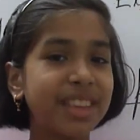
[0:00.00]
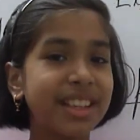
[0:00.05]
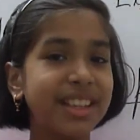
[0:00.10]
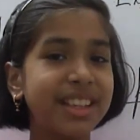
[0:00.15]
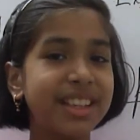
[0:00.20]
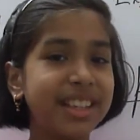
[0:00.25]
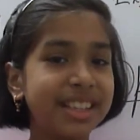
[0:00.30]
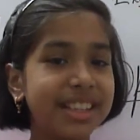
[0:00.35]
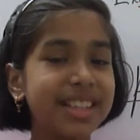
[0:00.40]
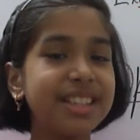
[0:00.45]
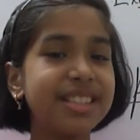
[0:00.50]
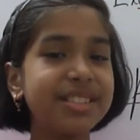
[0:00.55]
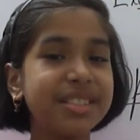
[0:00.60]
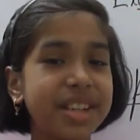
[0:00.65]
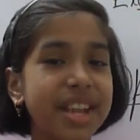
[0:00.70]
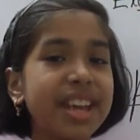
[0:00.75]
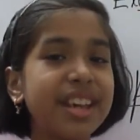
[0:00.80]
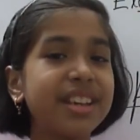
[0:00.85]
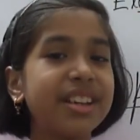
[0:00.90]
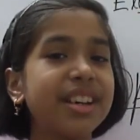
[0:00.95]
little
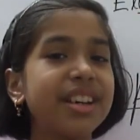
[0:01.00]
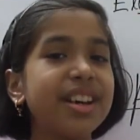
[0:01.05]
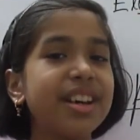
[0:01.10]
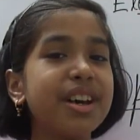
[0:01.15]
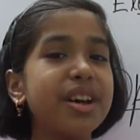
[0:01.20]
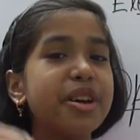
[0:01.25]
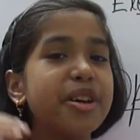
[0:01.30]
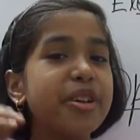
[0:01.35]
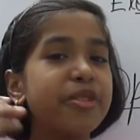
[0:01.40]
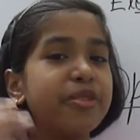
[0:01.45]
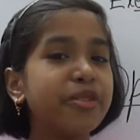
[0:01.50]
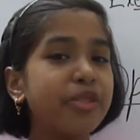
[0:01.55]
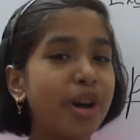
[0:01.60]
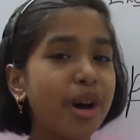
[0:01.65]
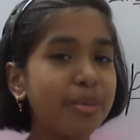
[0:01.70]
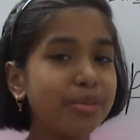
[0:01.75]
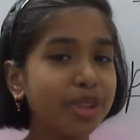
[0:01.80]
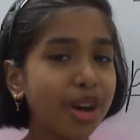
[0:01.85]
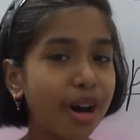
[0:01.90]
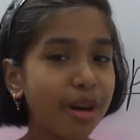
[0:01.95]
trick
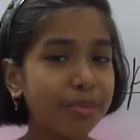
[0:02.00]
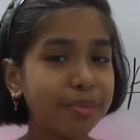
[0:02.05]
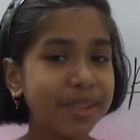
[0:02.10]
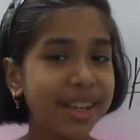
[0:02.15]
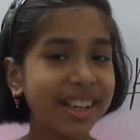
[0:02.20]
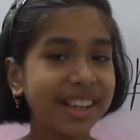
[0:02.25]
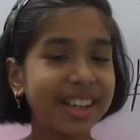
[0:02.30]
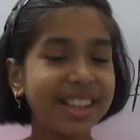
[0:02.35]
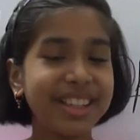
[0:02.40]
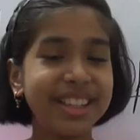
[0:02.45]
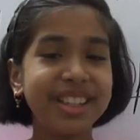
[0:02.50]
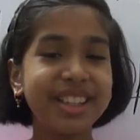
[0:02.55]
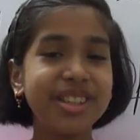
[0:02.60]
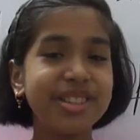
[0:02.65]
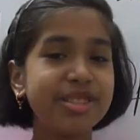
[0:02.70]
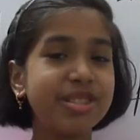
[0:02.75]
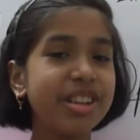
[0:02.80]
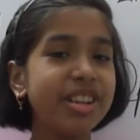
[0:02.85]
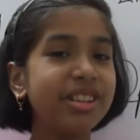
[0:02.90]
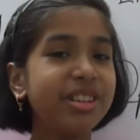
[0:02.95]
from the optical
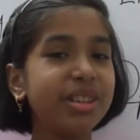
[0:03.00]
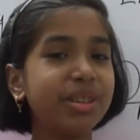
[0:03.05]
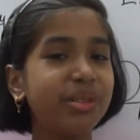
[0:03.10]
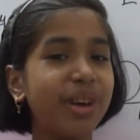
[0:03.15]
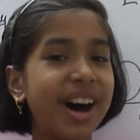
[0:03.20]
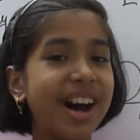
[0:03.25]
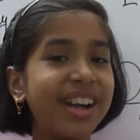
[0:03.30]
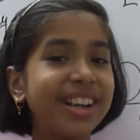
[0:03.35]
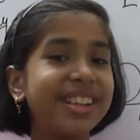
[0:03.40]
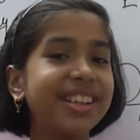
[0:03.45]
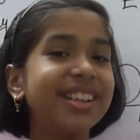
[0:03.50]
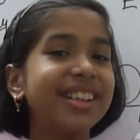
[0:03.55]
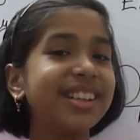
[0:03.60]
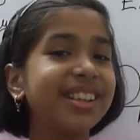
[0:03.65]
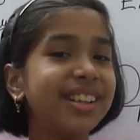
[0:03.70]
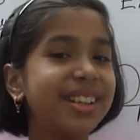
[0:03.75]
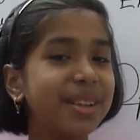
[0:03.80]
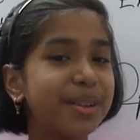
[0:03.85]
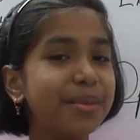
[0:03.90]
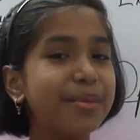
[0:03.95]
illusion to our
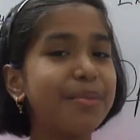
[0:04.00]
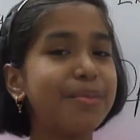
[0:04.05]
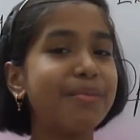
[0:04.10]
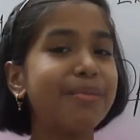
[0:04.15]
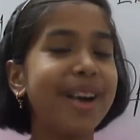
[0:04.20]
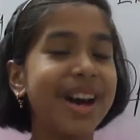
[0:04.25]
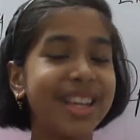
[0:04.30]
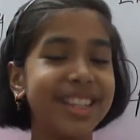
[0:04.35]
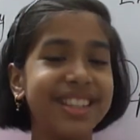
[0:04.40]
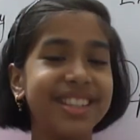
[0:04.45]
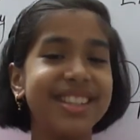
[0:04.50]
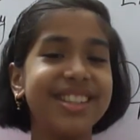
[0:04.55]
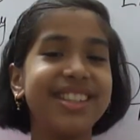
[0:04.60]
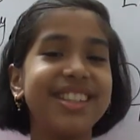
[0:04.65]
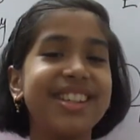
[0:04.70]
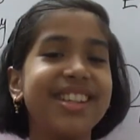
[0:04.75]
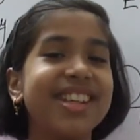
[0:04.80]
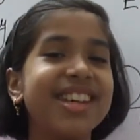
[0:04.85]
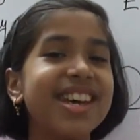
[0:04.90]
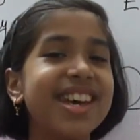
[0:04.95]
mind.
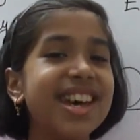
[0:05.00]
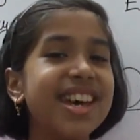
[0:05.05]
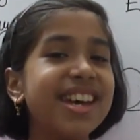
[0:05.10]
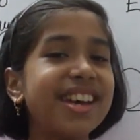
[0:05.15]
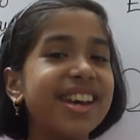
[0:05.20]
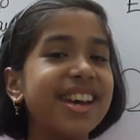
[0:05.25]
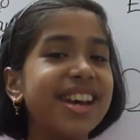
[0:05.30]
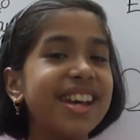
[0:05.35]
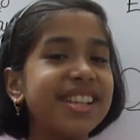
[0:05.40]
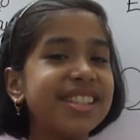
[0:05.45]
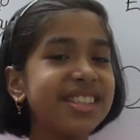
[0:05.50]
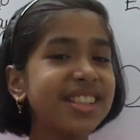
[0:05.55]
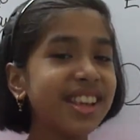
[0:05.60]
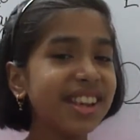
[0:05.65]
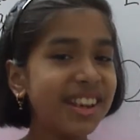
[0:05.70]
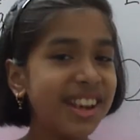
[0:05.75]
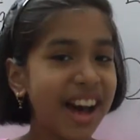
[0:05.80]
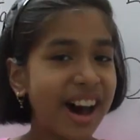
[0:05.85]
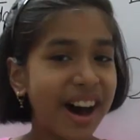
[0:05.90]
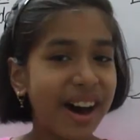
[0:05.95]
So
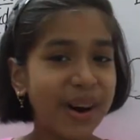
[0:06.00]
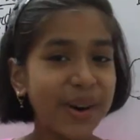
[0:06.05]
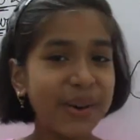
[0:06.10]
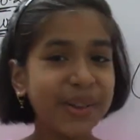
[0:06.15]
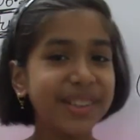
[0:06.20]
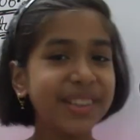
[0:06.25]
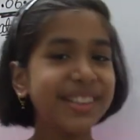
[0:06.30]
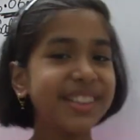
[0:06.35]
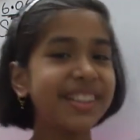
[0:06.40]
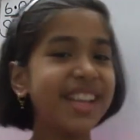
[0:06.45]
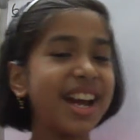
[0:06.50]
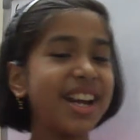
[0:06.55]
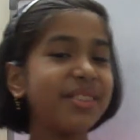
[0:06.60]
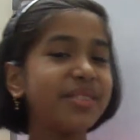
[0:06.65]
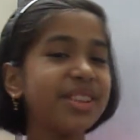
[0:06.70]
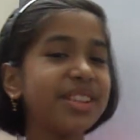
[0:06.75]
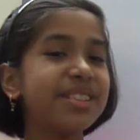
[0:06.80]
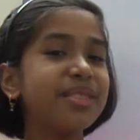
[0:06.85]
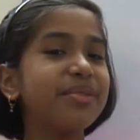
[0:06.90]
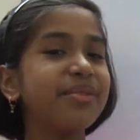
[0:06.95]
now that
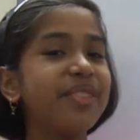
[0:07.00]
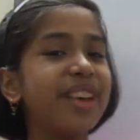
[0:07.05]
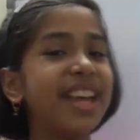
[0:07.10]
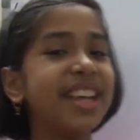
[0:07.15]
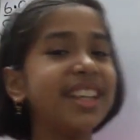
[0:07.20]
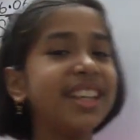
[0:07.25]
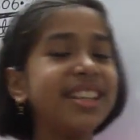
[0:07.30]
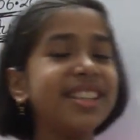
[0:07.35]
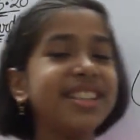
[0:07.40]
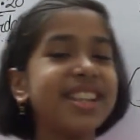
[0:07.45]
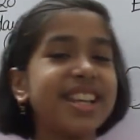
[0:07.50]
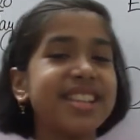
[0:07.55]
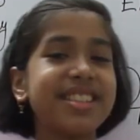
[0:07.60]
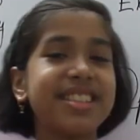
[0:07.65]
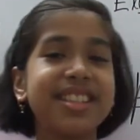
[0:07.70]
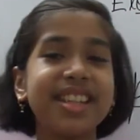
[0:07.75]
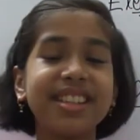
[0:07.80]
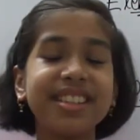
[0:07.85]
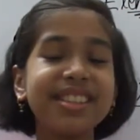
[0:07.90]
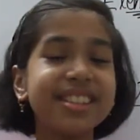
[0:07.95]
was a very
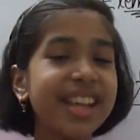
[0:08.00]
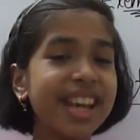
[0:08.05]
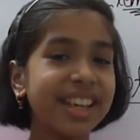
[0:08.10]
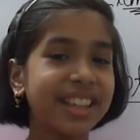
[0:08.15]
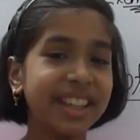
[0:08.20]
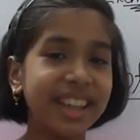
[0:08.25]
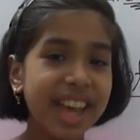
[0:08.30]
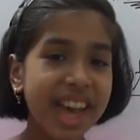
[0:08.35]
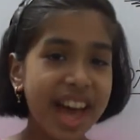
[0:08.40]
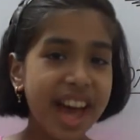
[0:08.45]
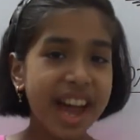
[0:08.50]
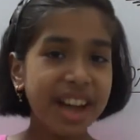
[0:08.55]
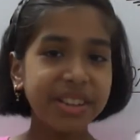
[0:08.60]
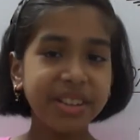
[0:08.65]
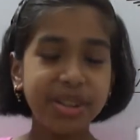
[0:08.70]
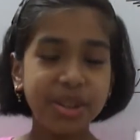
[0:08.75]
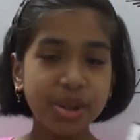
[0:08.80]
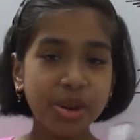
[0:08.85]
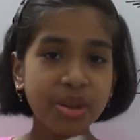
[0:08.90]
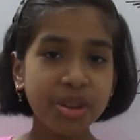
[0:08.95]
interesting thing.
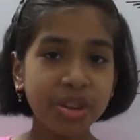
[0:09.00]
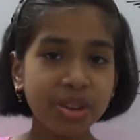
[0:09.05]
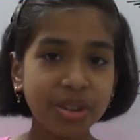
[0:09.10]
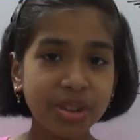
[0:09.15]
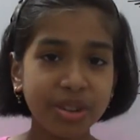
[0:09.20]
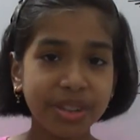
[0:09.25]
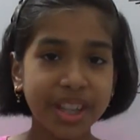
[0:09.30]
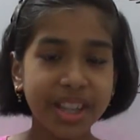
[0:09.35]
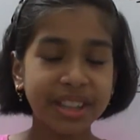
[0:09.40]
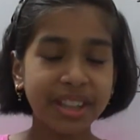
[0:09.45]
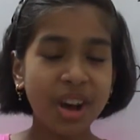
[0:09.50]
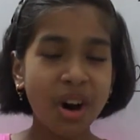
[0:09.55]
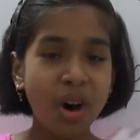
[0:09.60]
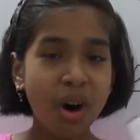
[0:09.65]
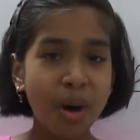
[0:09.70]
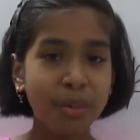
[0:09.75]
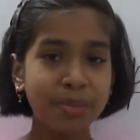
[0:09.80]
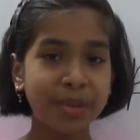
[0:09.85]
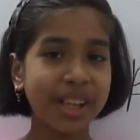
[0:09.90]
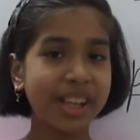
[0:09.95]
And do you know that the
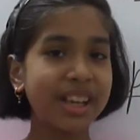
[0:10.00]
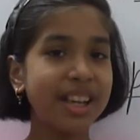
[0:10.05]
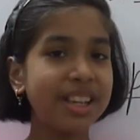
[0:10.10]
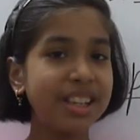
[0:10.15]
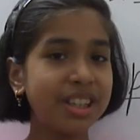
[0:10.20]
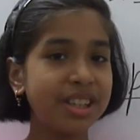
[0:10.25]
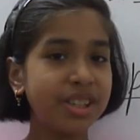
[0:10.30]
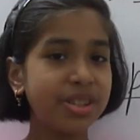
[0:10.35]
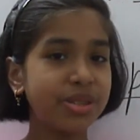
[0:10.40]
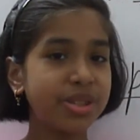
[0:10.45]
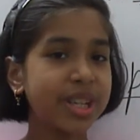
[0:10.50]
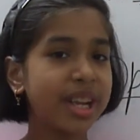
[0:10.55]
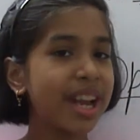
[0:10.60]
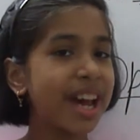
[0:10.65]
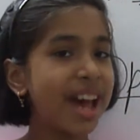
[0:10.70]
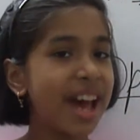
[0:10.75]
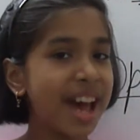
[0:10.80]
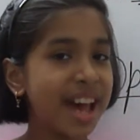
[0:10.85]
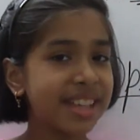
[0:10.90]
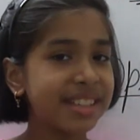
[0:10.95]
optical illusion,
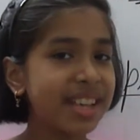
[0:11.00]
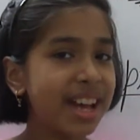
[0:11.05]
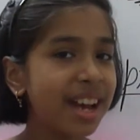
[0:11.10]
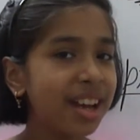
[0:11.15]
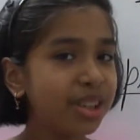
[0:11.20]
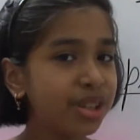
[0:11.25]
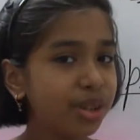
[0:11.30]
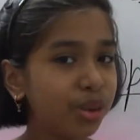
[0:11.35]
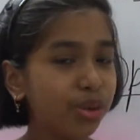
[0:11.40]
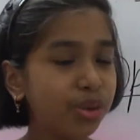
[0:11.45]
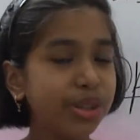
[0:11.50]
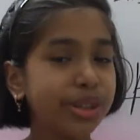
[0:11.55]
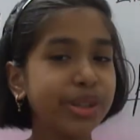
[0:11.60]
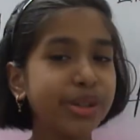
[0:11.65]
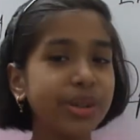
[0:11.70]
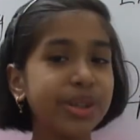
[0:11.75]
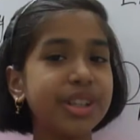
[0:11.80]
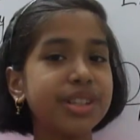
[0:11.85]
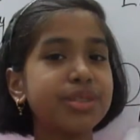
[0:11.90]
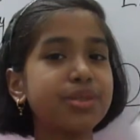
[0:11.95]
as I had told
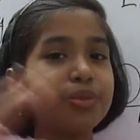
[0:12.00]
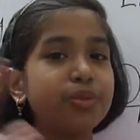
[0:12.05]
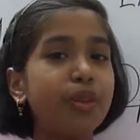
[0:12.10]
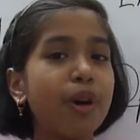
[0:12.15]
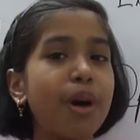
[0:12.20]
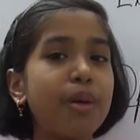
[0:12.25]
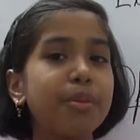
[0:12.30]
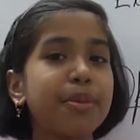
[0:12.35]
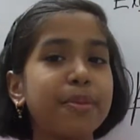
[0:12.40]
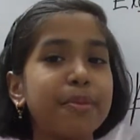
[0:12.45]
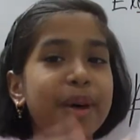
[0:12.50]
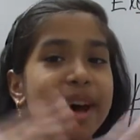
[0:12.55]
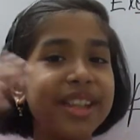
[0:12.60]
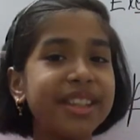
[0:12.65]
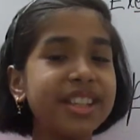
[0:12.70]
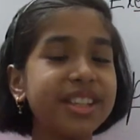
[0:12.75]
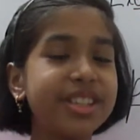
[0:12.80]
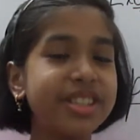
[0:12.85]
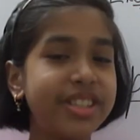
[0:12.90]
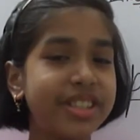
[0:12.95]
you, it is formed by
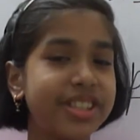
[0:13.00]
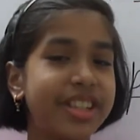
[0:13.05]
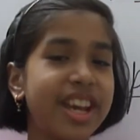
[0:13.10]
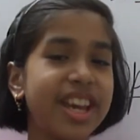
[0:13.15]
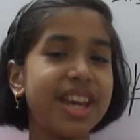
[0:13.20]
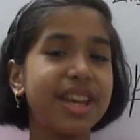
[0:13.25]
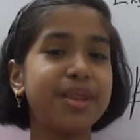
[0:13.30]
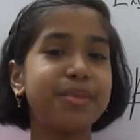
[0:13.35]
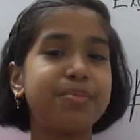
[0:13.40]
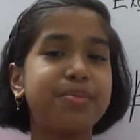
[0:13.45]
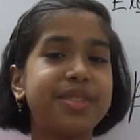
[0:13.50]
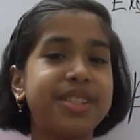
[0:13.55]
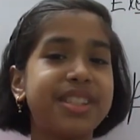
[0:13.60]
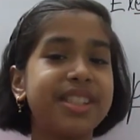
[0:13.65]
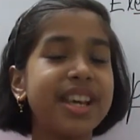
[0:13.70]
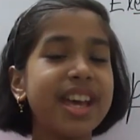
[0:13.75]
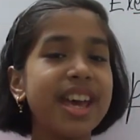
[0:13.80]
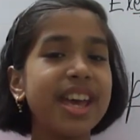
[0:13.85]
the shapes